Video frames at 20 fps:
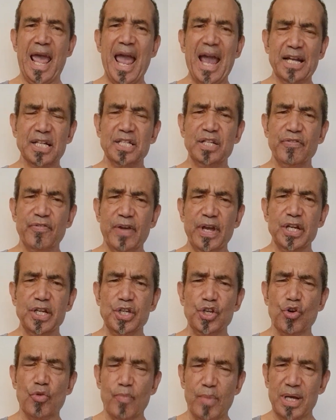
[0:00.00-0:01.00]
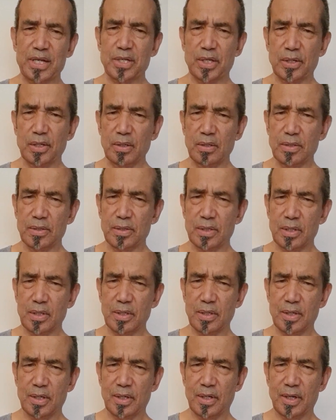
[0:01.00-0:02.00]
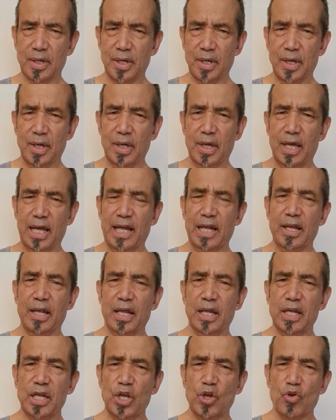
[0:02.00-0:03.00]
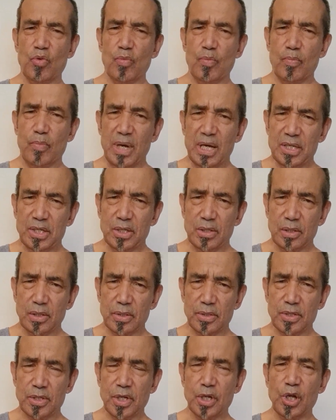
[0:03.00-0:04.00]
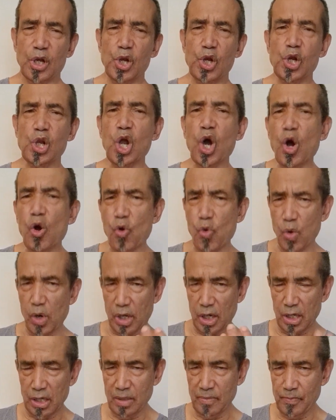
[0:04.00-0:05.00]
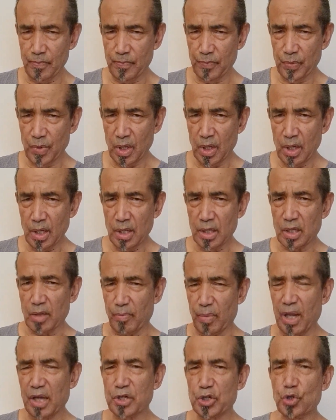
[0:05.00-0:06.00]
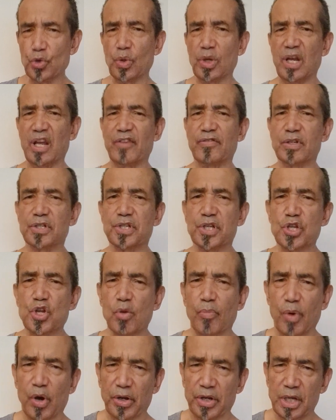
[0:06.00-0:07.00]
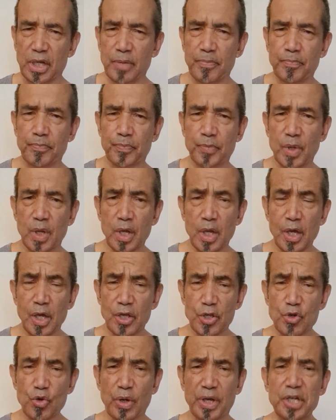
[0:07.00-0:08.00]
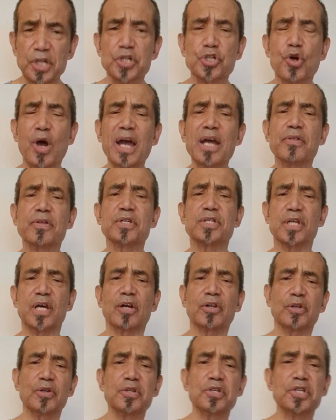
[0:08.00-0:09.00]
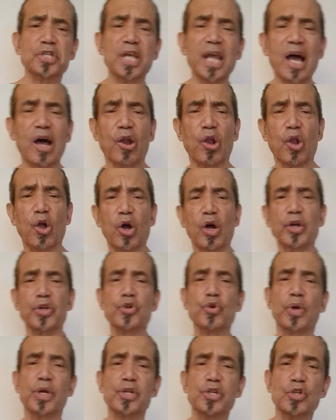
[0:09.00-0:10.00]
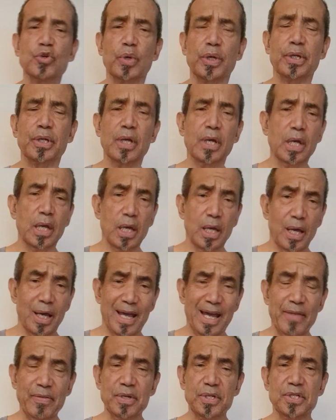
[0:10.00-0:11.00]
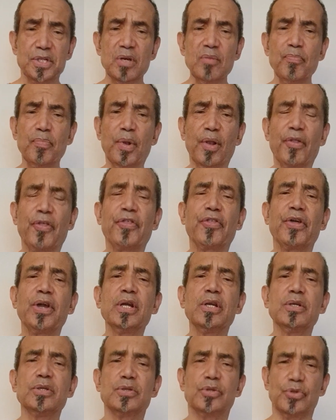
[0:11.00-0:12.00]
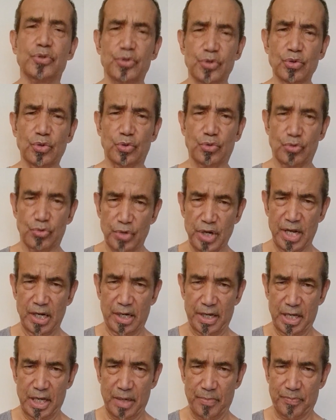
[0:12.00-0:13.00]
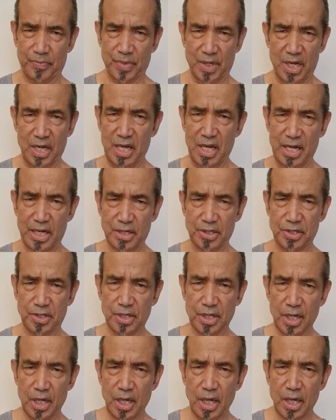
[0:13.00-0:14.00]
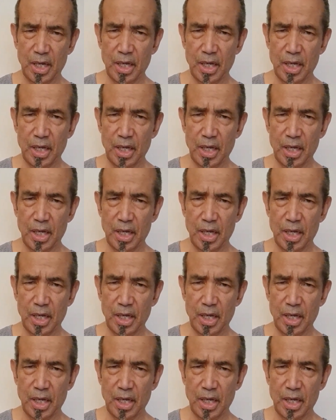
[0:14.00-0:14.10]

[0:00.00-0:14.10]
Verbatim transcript: activate your muscles and then your muscles lower the blood sugar levels in your body. You can try this out and see how long you can do it. And the simple thing to do really is